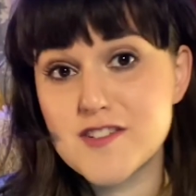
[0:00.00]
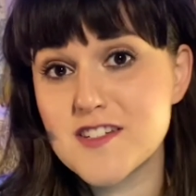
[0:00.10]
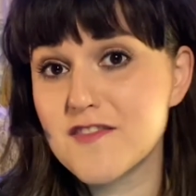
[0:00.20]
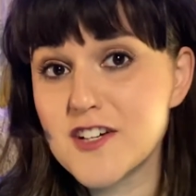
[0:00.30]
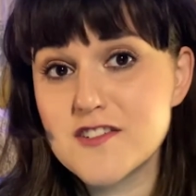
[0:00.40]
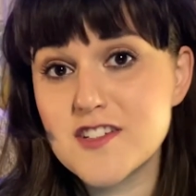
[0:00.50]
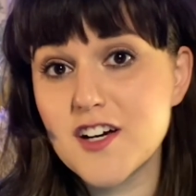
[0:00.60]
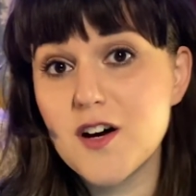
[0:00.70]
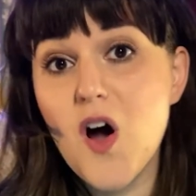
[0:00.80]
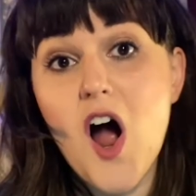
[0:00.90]
of years
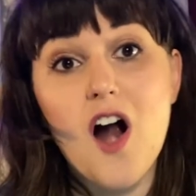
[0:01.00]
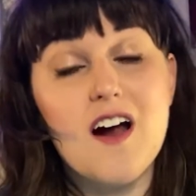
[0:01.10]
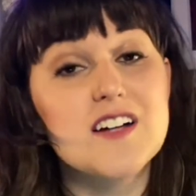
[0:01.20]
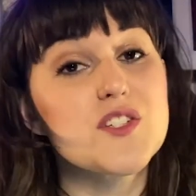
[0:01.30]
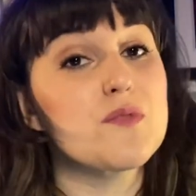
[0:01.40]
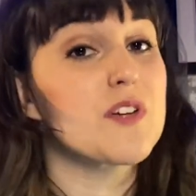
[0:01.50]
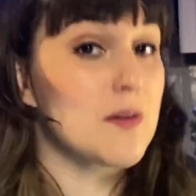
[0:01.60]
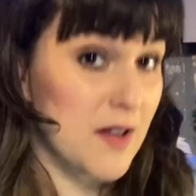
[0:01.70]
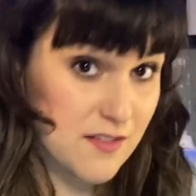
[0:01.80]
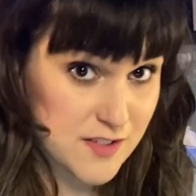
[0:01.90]
ago are actually really
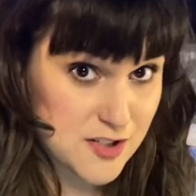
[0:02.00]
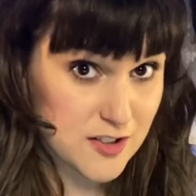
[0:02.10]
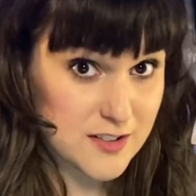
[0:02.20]
beneficial.